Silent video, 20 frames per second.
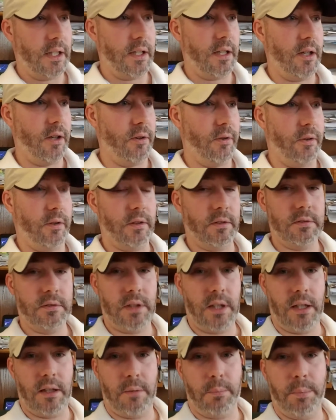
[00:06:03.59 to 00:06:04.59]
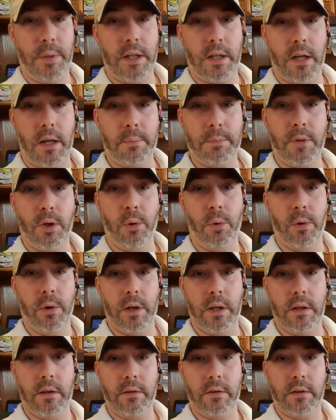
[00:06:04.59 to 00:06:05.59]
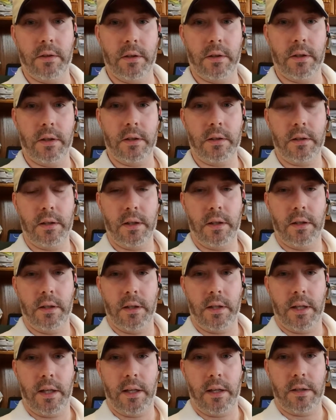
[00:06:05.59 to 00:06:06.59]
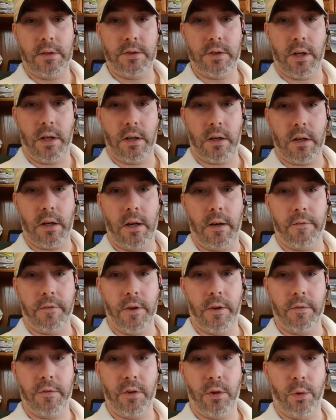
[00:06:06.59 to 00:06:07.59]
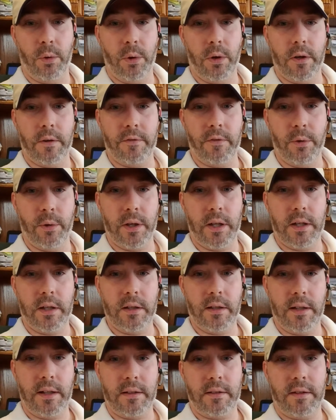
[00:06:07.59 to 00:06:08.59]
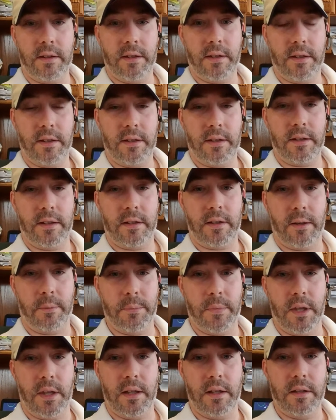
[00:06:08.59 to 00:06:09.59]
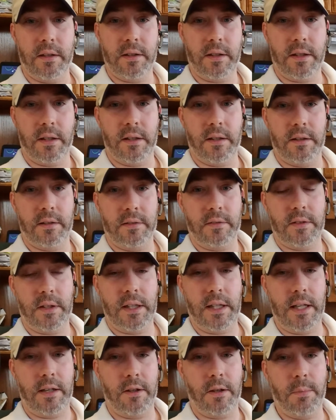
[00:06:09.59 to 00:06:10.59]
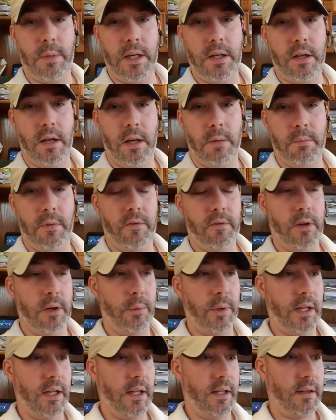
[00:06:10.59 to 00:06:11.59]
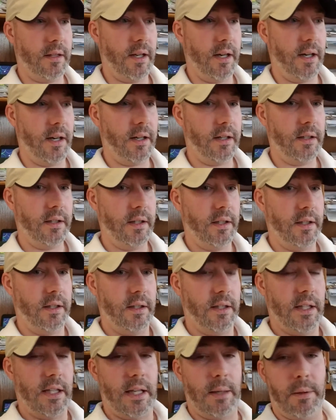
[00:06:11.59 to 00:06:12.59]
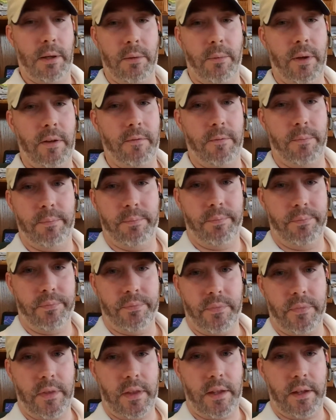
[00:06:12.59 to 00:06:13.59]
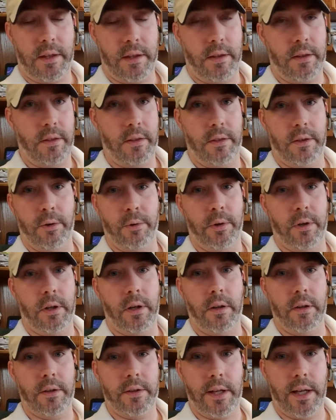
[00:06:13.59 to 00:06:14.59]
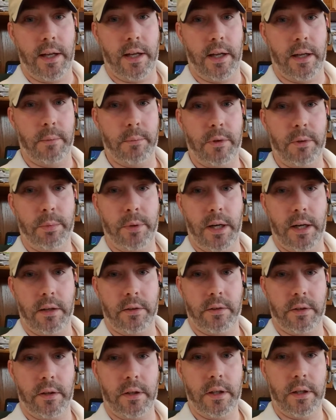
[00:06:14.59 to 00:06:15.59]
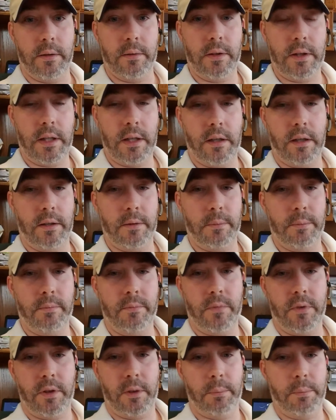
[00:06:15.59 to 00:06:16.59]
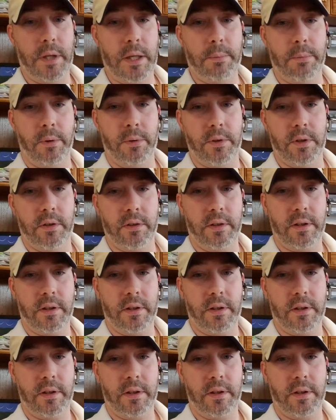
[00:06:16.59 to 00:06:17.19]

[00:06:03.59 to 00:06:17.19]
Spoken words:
go and pick up toys and junk off your floor for you. And that's something that needs to be done before we get there. I mean, we do it all the time, surprisingly. Some people